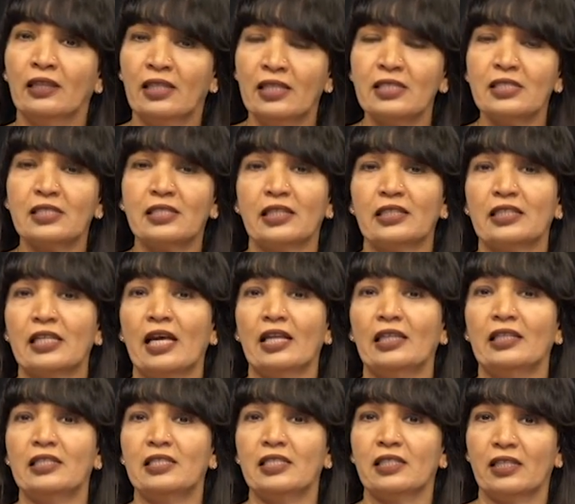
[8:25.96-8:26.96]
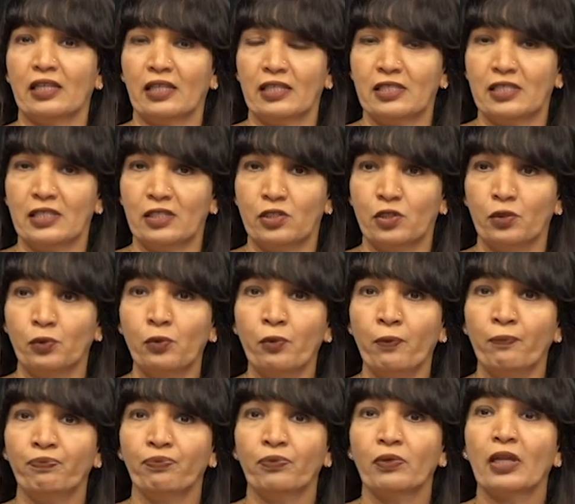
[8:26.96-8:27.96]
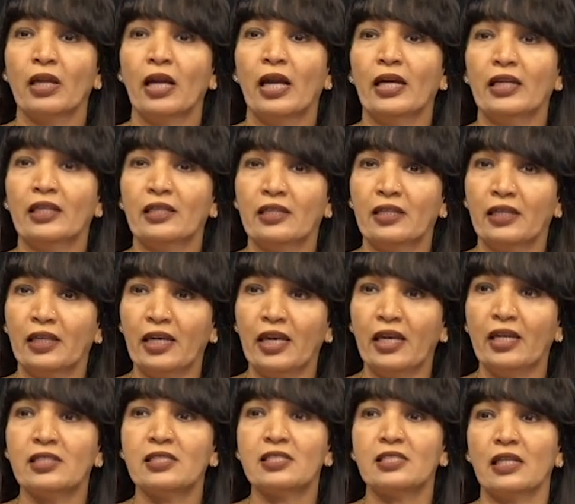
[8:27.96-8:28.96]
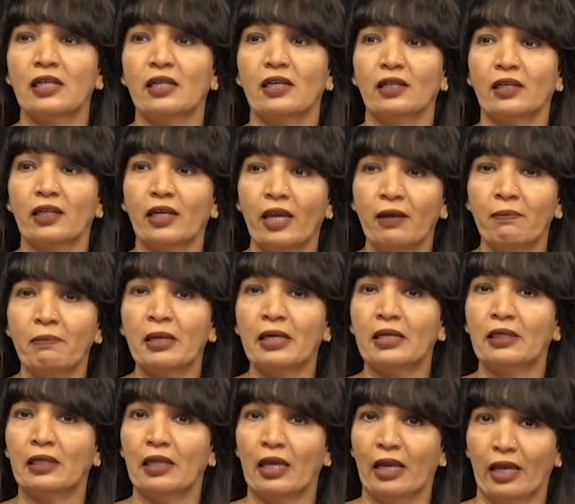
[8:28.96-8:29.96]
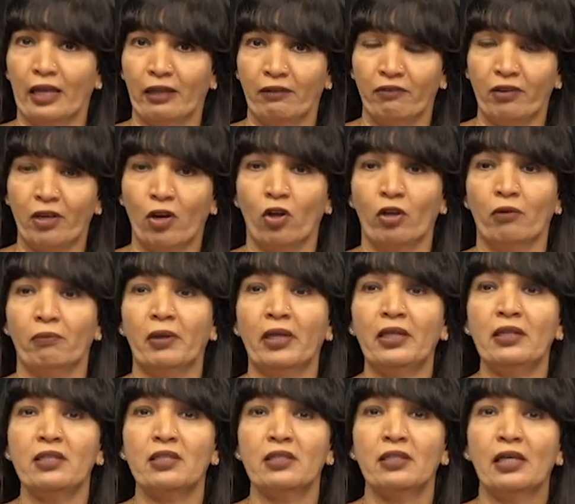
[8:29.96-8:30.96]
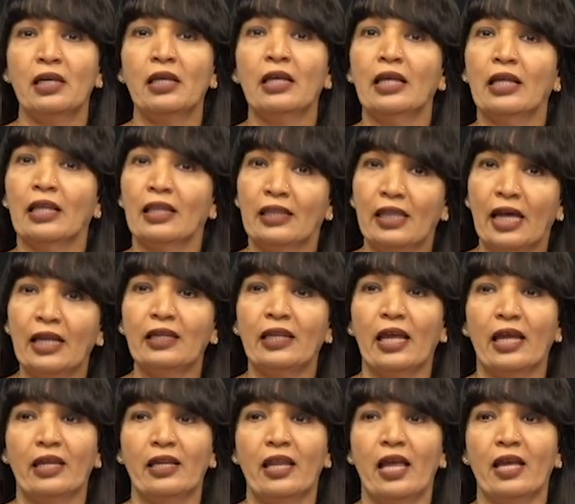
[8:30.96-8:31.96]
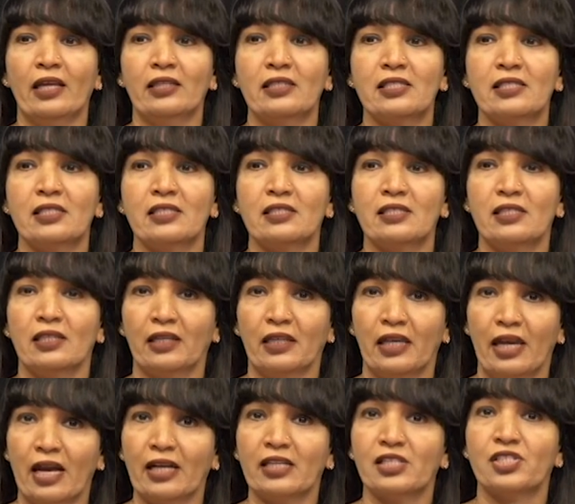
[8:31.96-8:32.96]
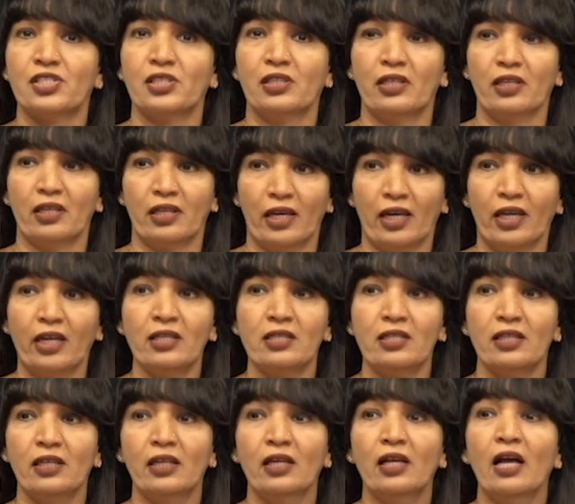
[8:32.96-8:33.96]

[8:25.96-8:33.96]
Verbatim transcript: This catalytic residue it creates a chemical environment that enhances the reaction rate